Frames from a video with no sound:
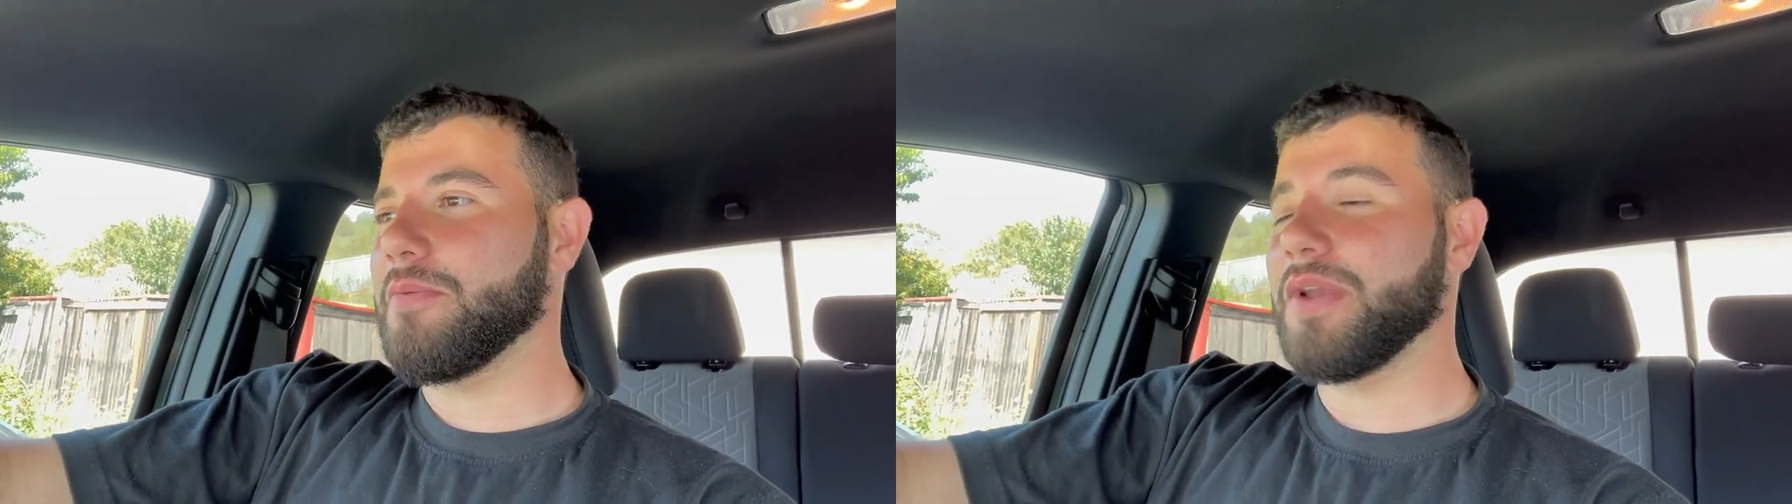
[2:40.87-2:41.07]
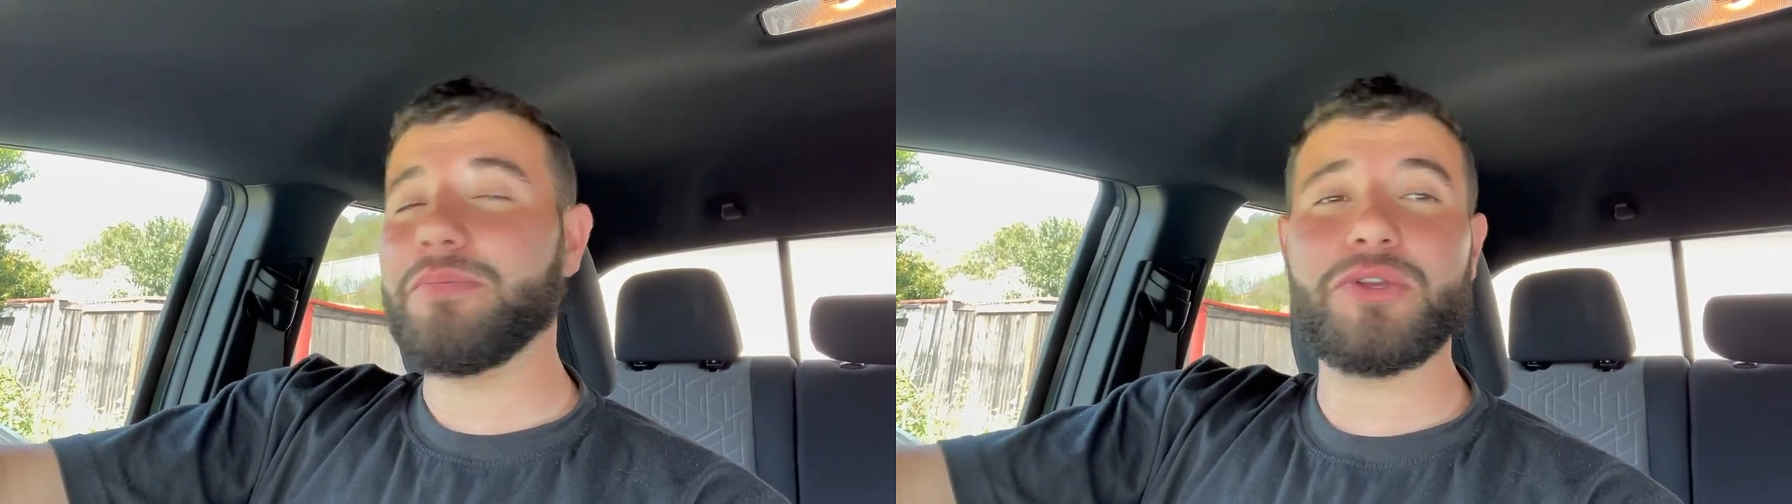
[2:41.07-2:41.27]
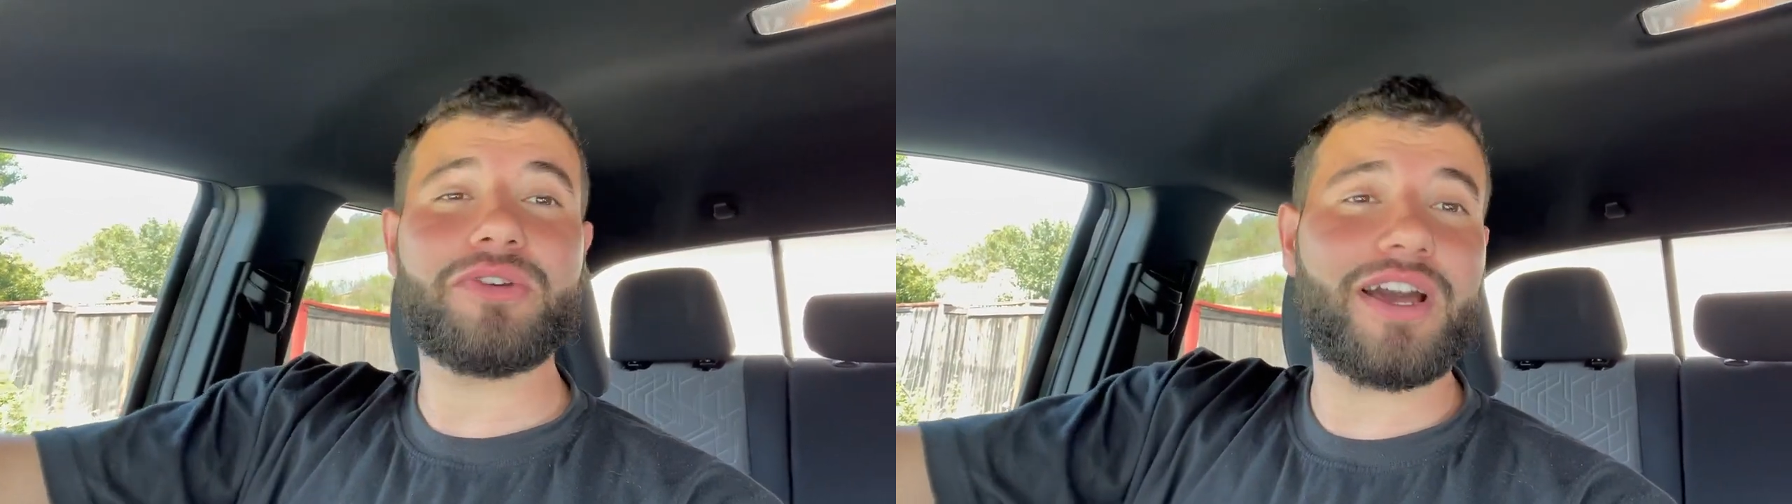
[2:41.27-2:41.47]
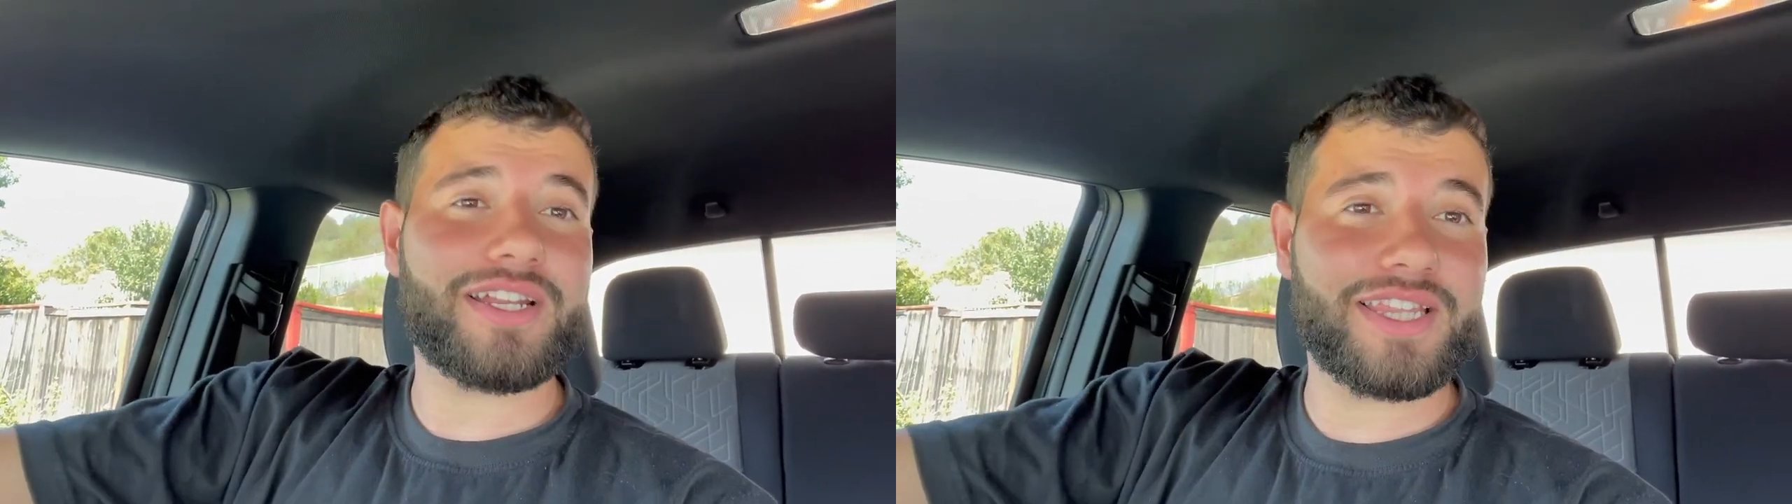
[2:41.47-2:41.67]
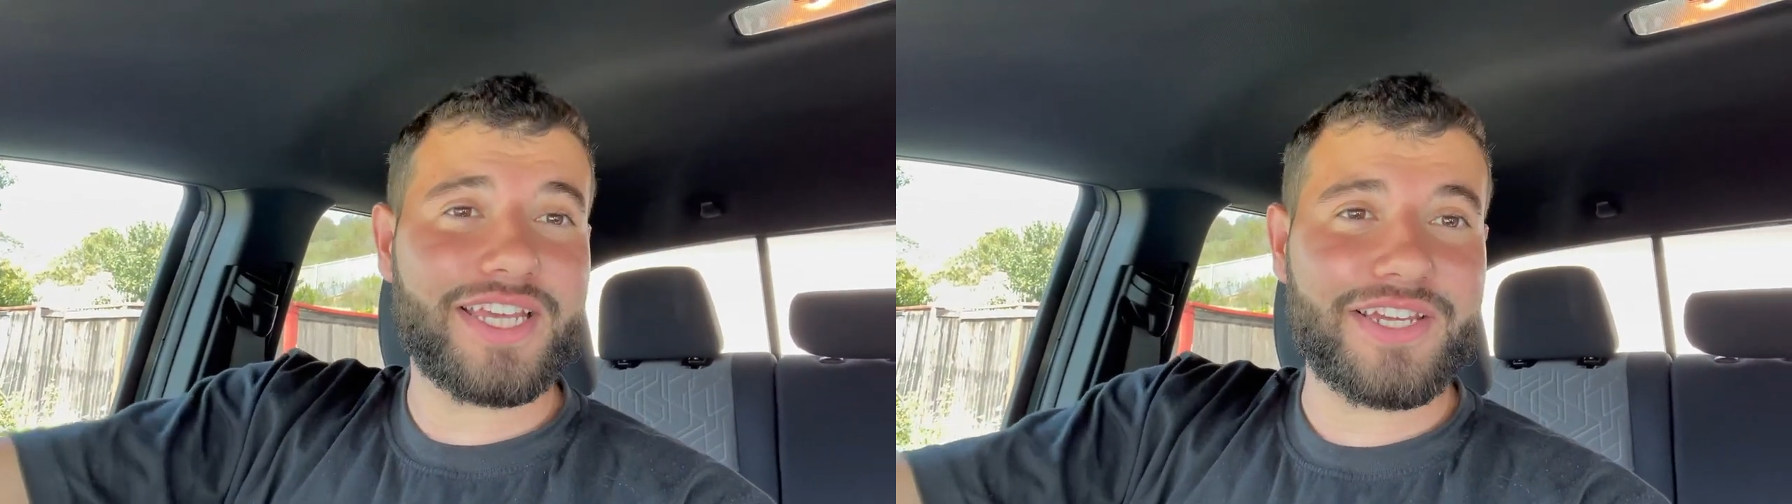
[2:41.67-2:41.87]
maybe you got
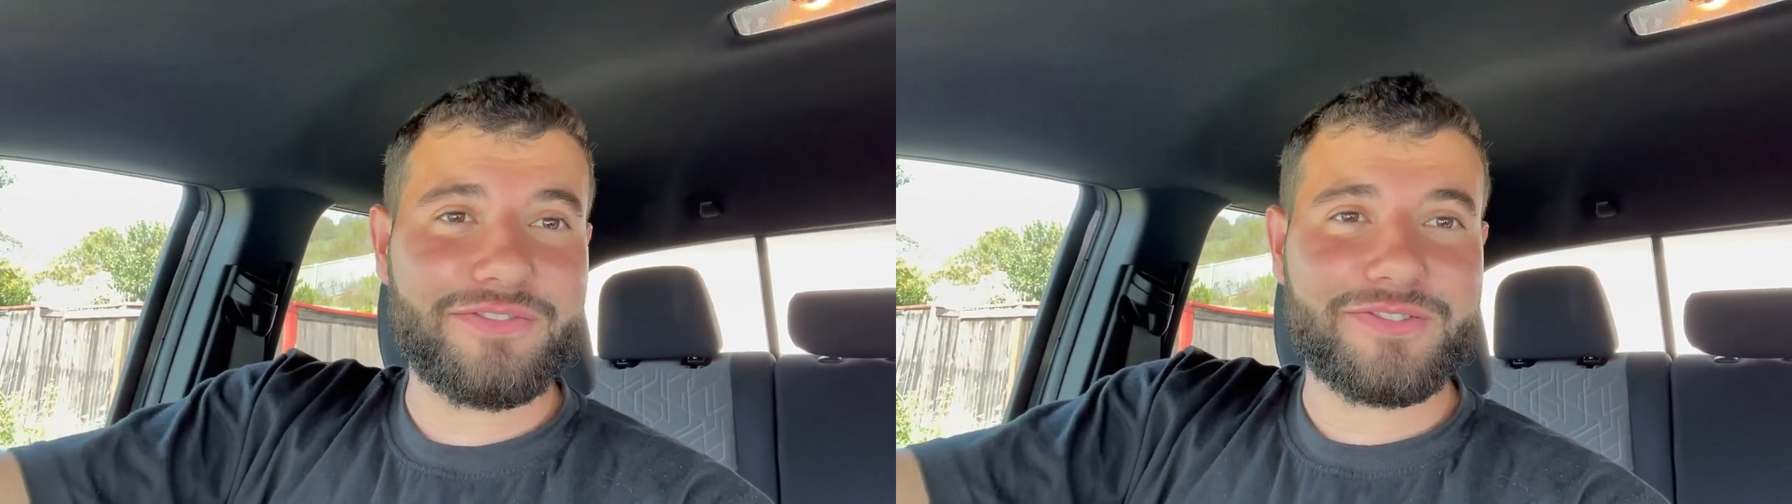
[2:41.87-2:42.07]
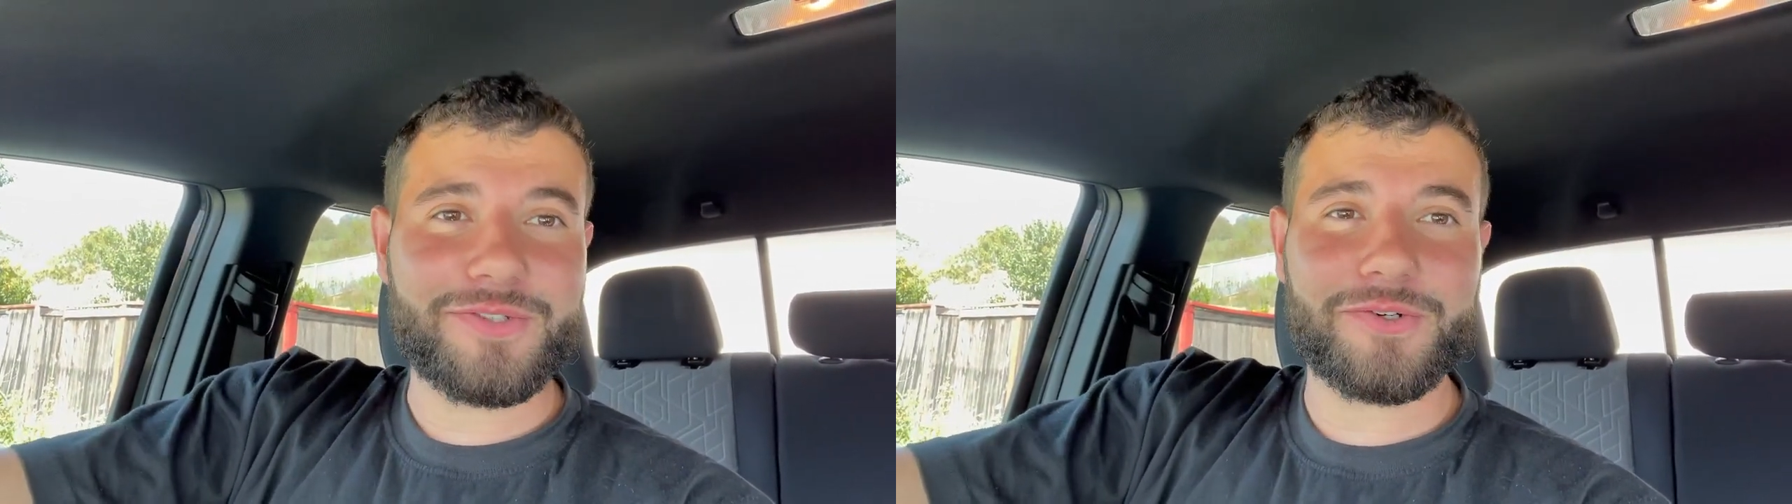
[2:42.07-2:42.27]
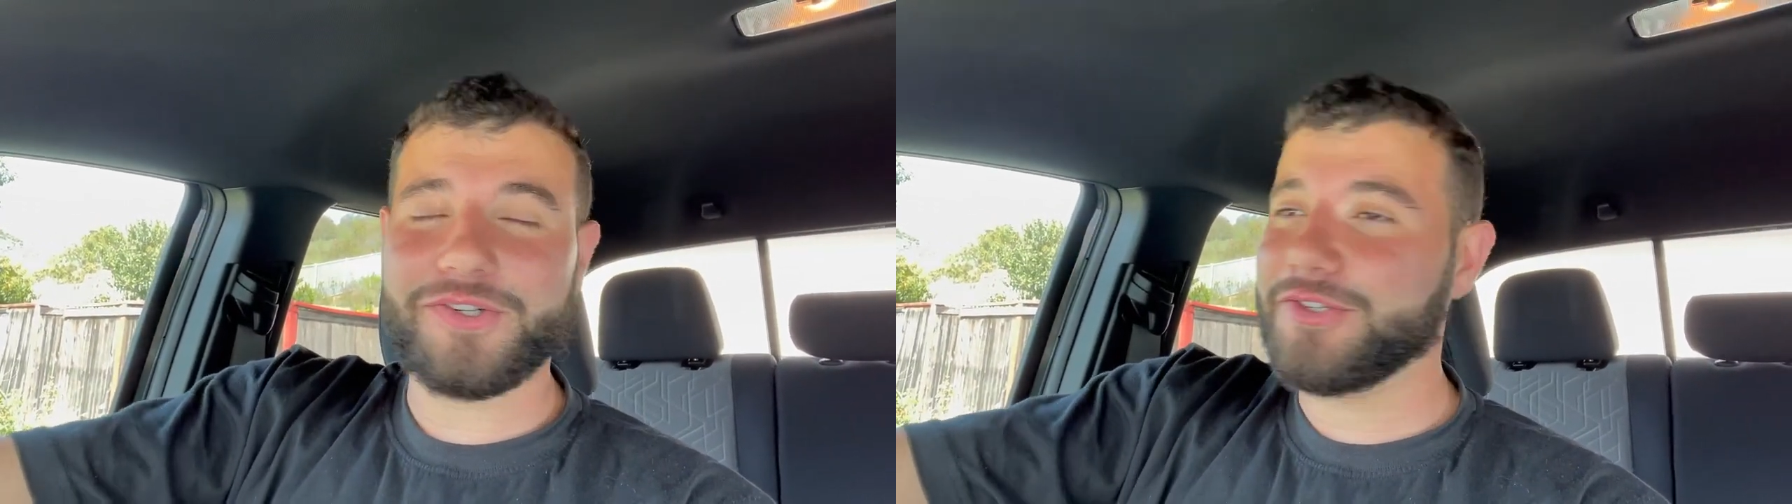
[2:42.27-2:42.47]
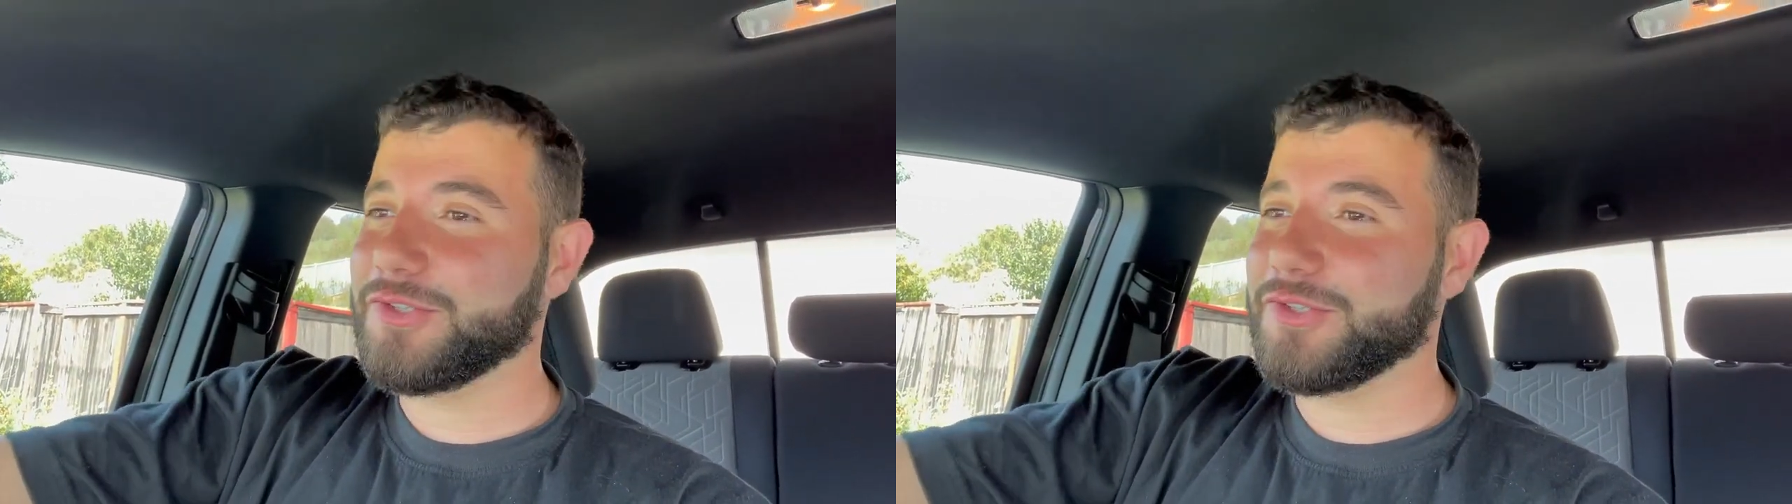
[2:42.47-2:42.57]
a lift or you